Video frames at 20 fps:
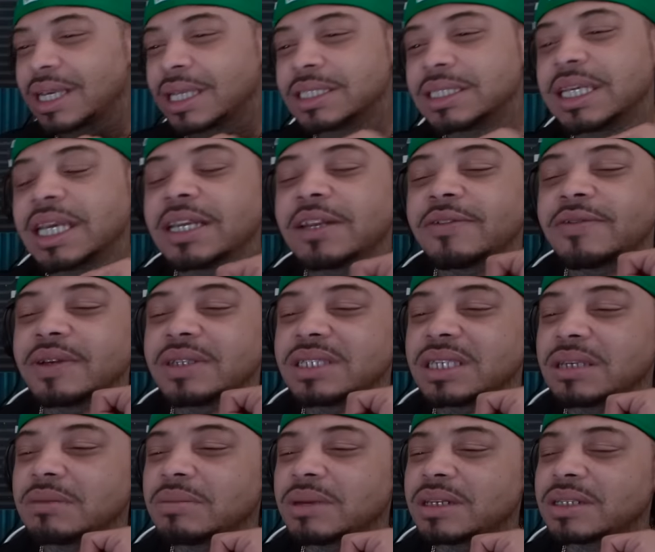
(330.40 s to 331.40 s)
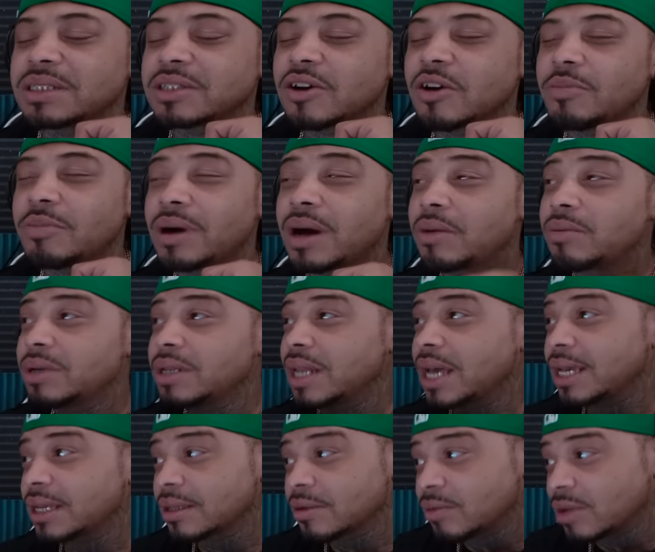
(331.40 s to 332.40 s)
10 or 15 minutes go by. We
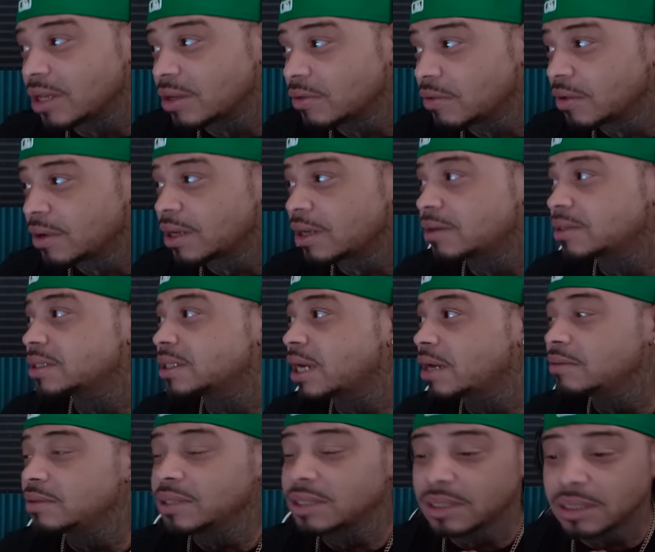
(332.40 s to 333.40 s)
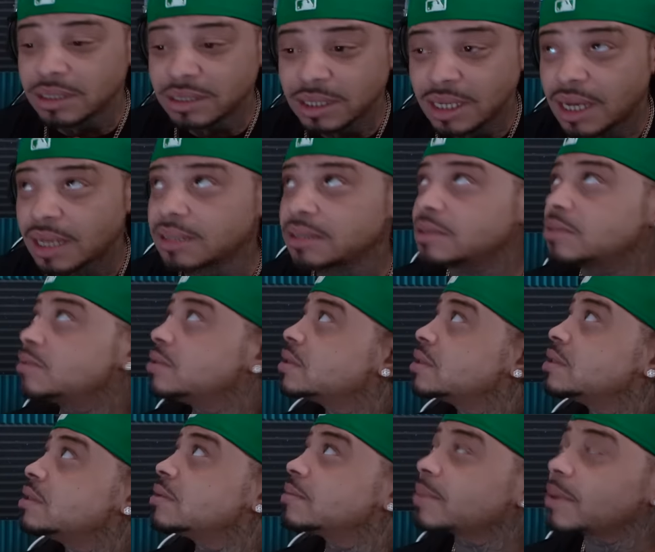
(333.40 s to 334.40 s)
like, we ain't going outside. We see the Johnnies. We
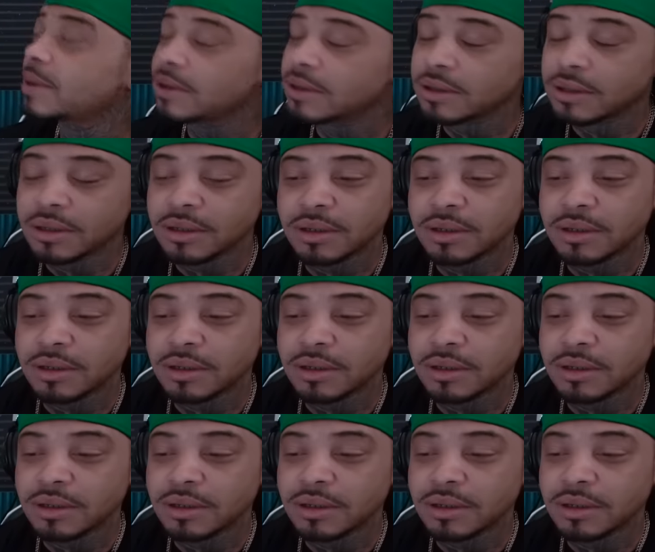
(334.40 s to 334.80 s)
see the...